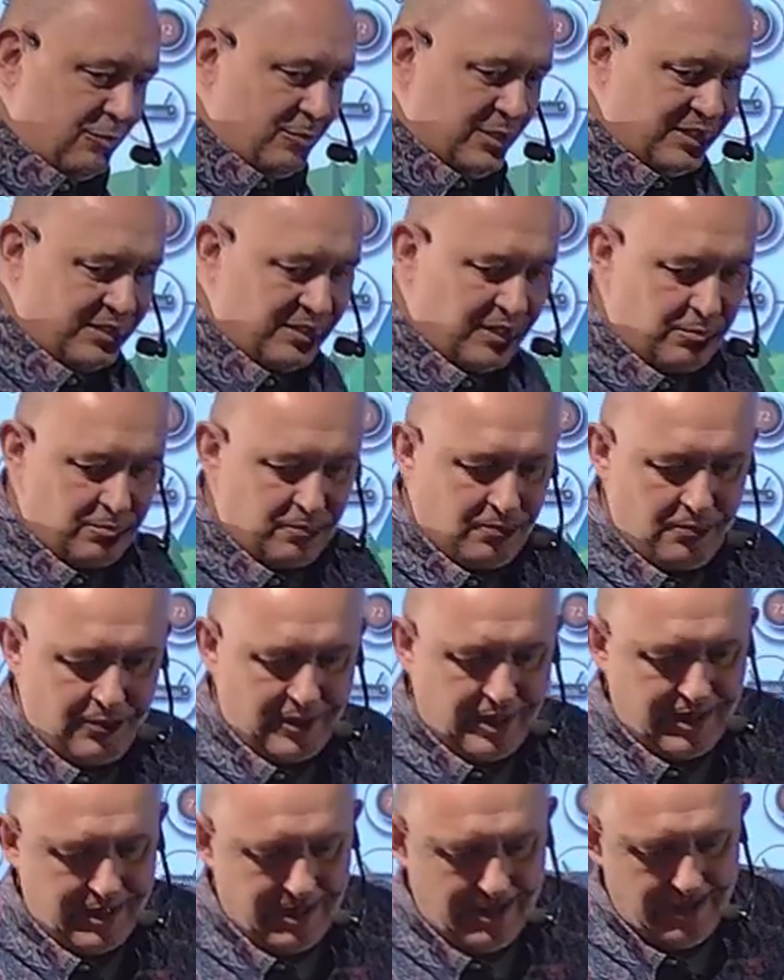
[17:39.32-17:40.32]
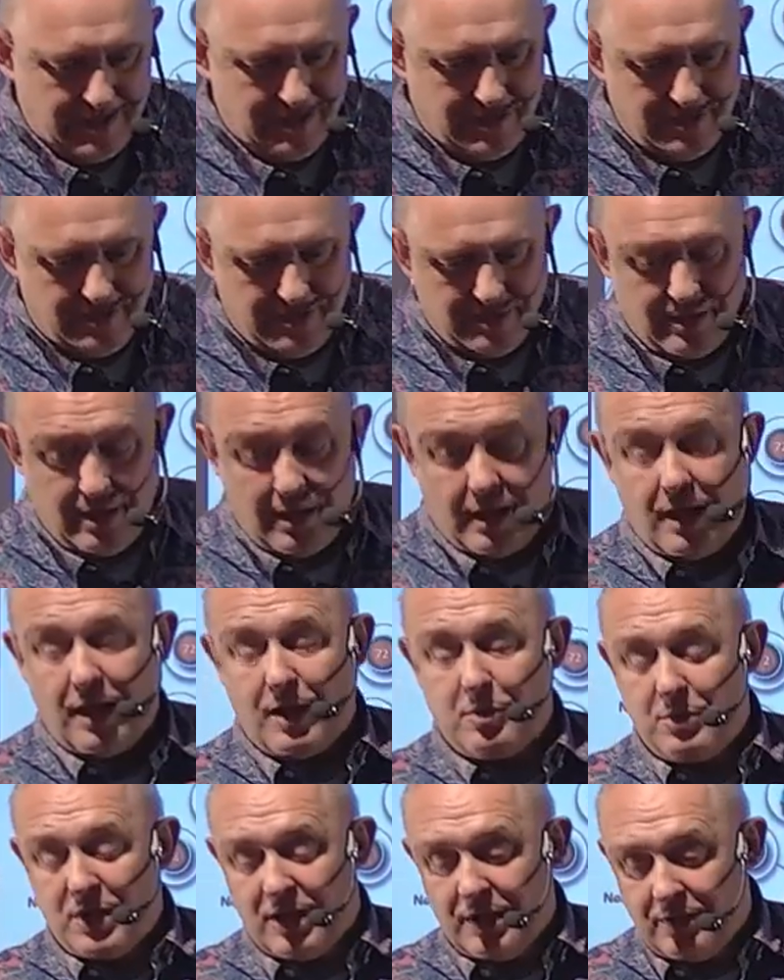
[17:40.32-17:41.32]
be some. I
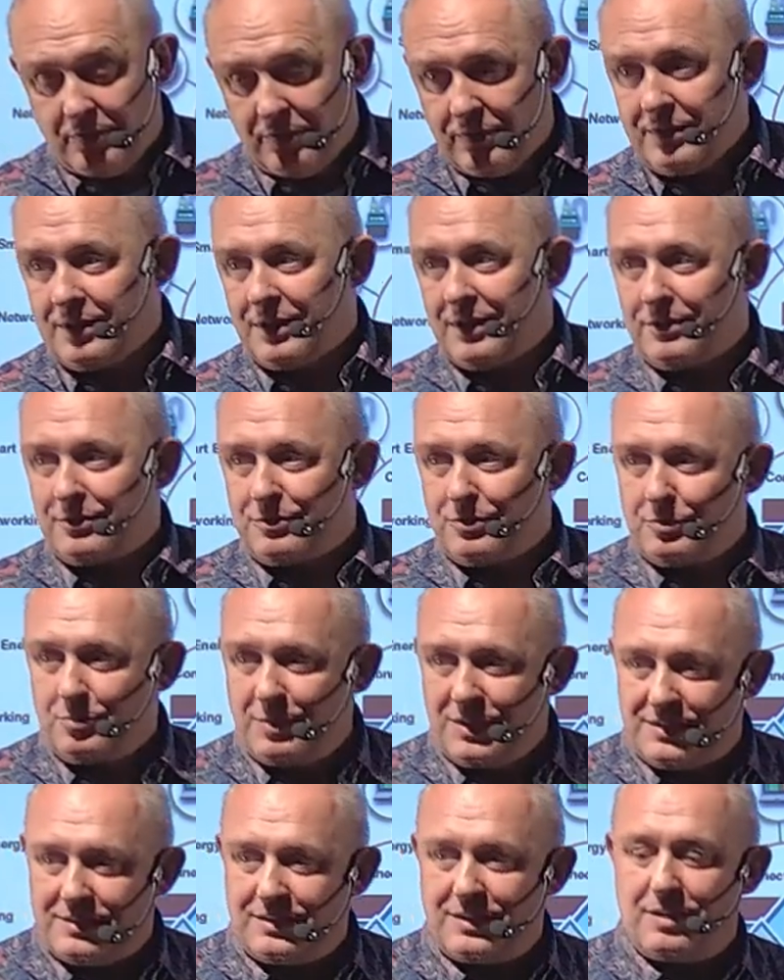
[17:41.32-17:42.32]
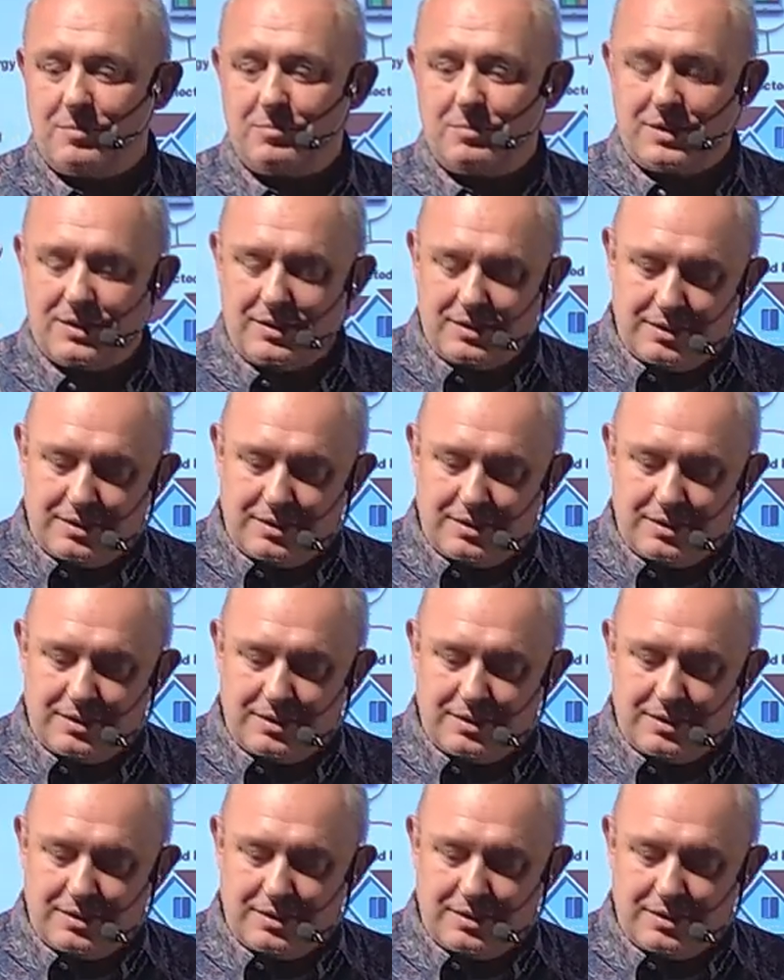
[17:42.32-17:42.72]
believe there should be some.